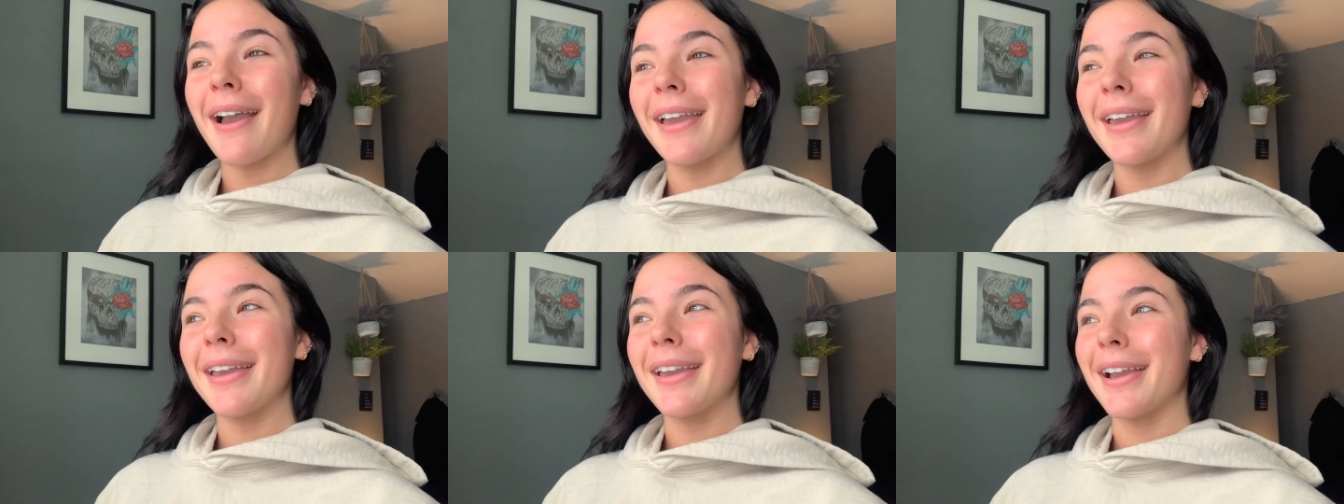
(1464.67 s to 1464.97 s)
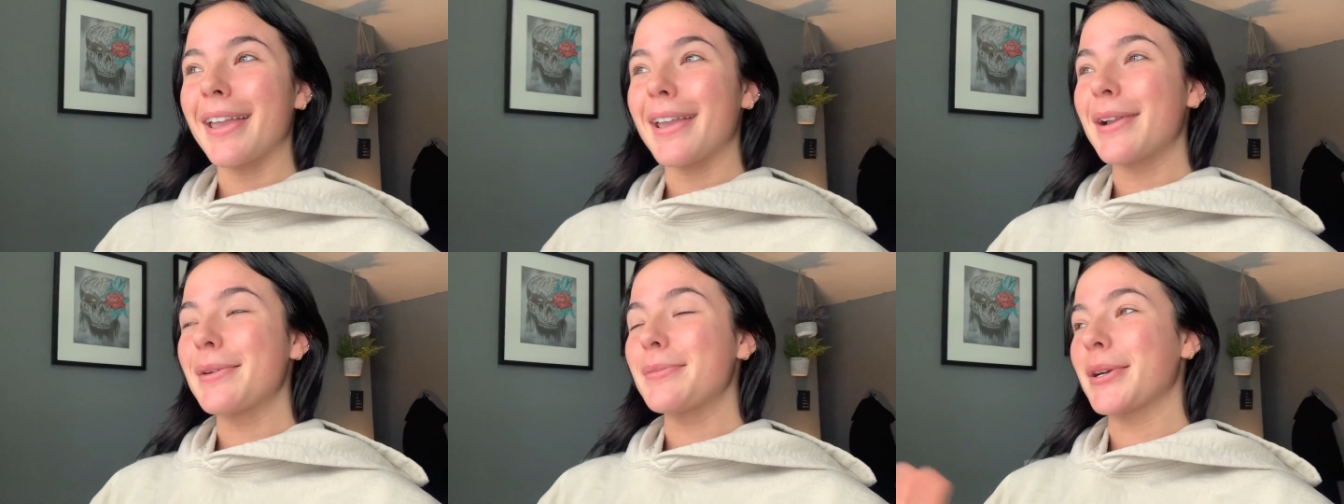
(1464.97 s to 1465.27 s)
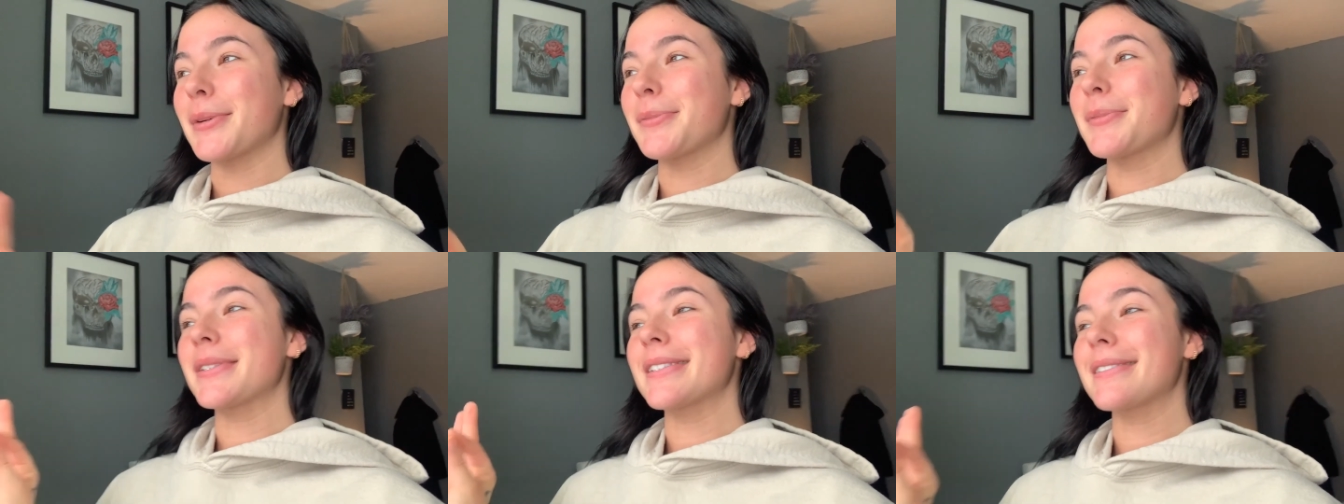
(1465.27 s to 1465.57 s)
I am
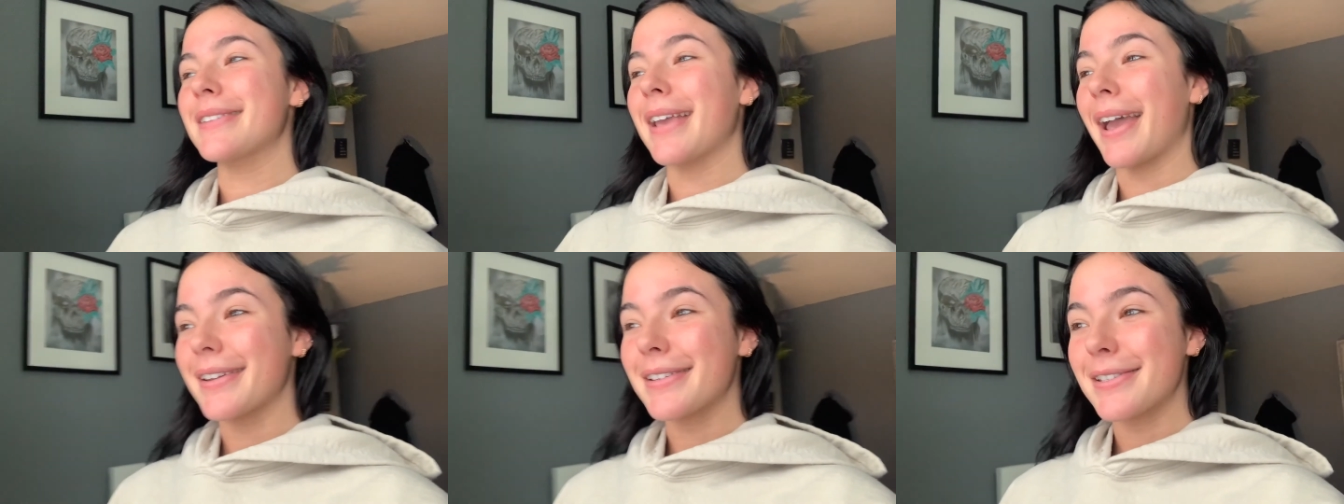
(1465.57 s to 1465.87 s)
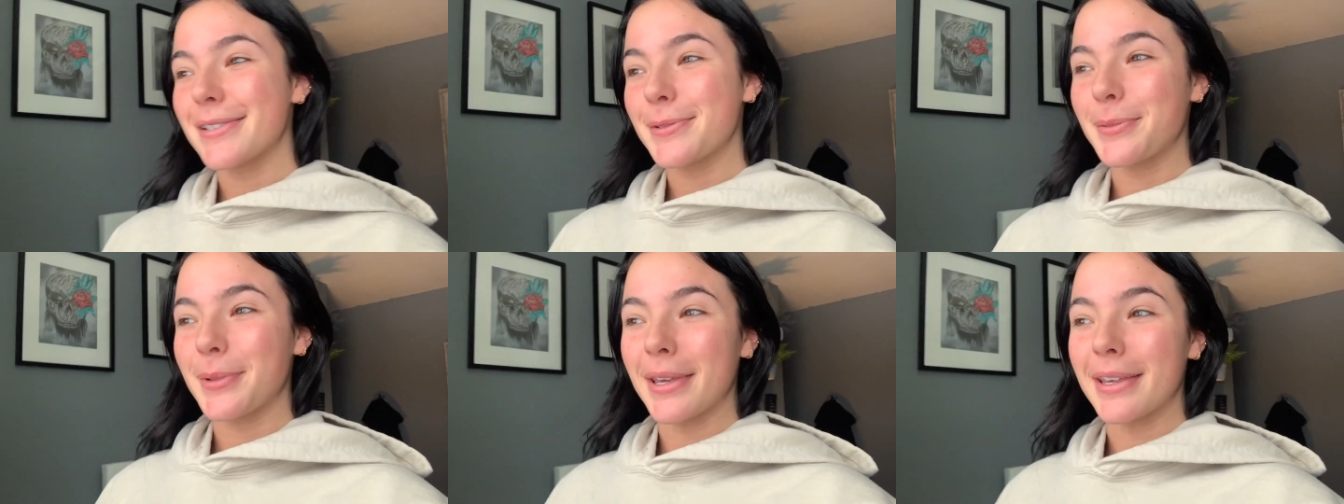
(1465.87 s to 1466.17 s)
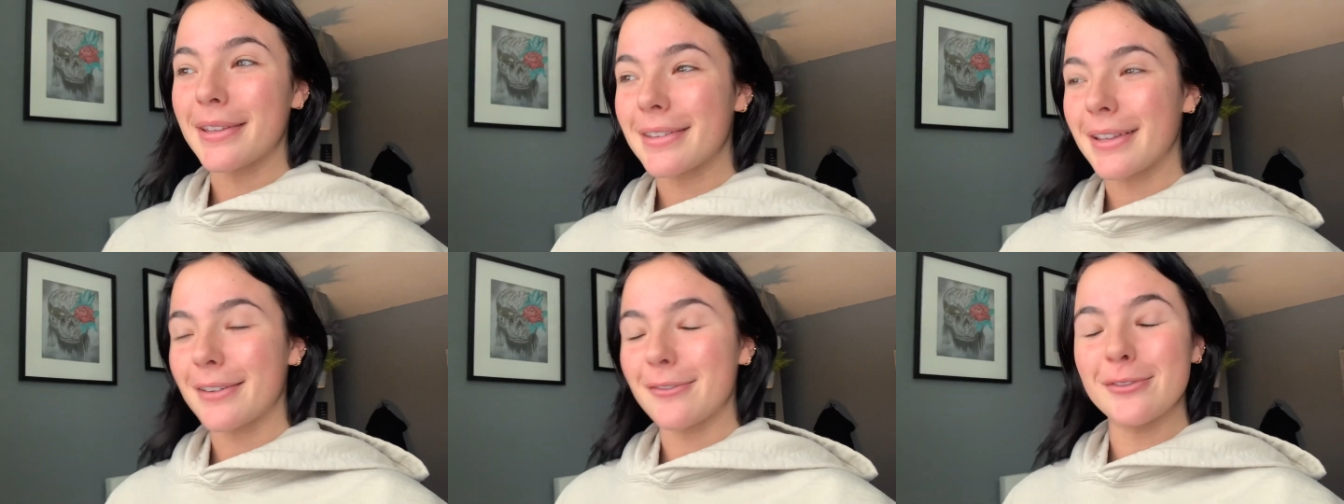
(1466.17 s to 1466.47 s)
obsessed
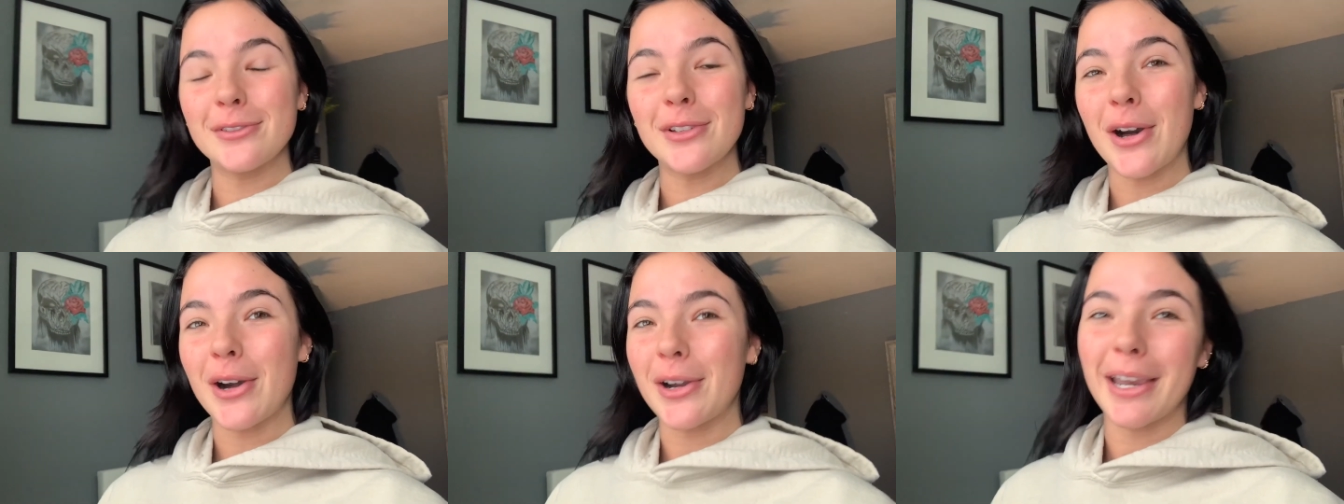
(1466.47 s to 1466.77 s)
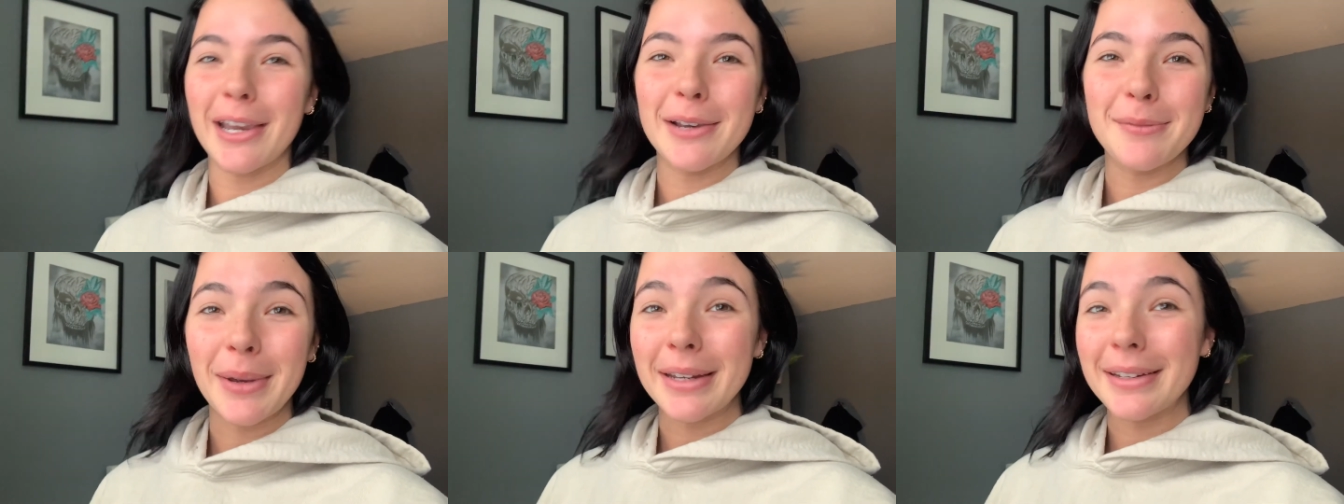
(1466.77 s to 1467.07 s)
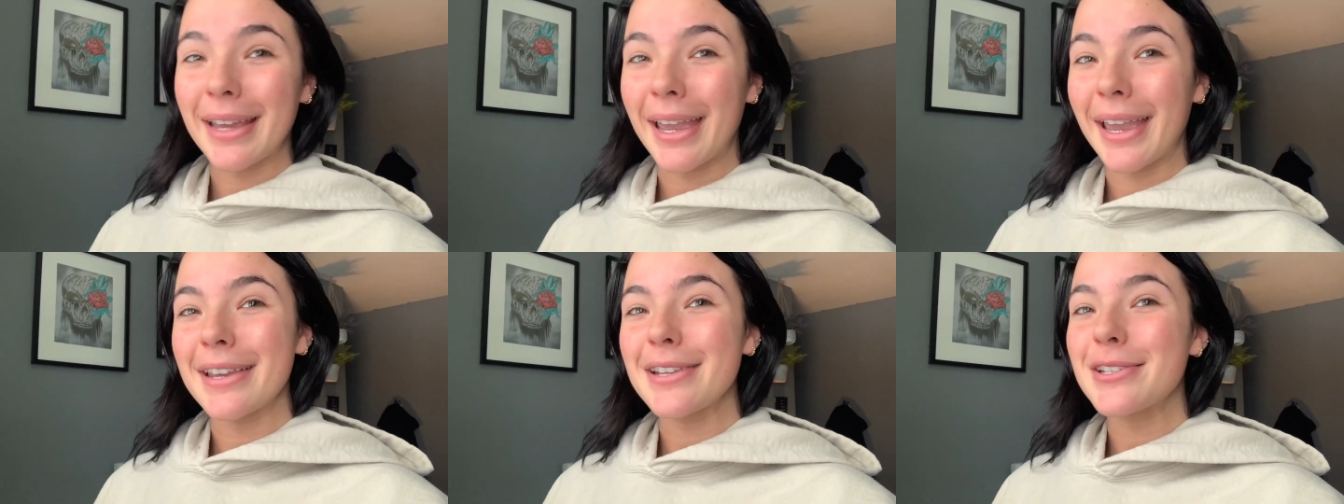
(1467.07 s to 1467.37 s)
with vlogging my
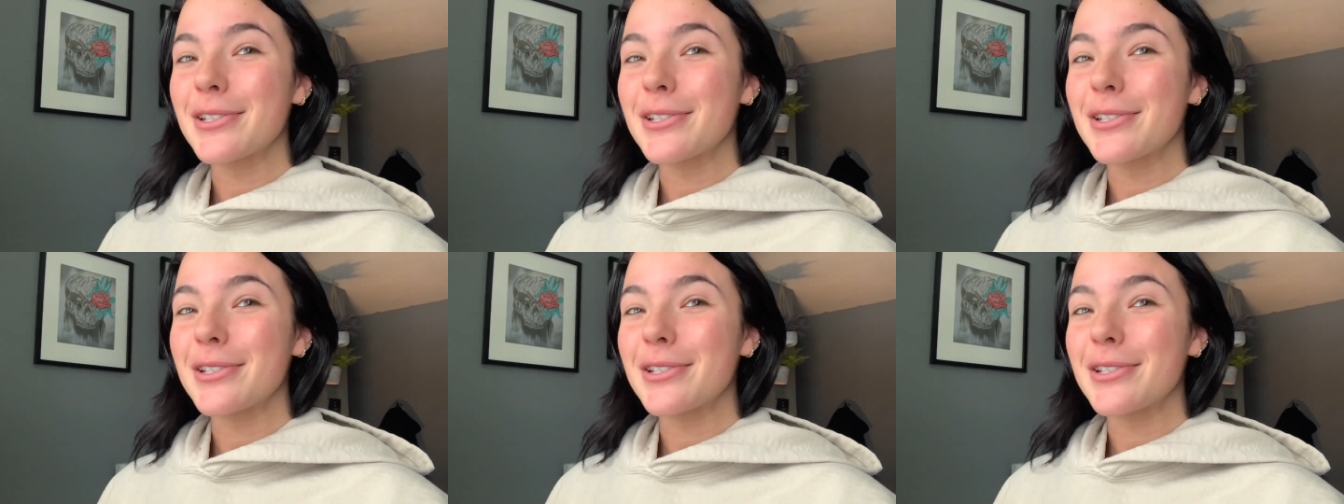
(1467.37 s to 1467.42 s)
day,